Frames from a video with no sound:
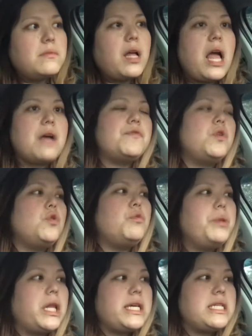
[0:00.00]
have cool
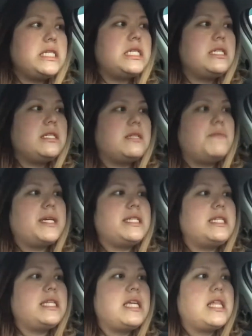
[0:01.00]
places in my
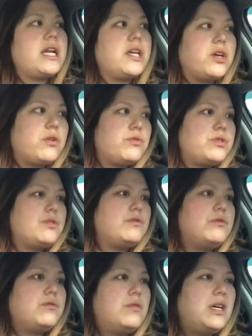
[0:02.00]
city that I go
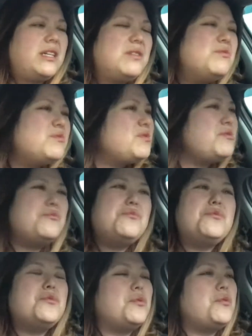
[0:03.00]
to. I don't do
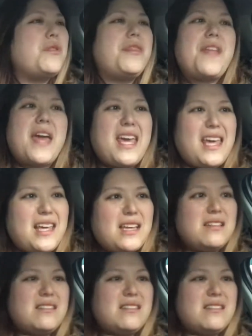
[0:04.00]
cool things.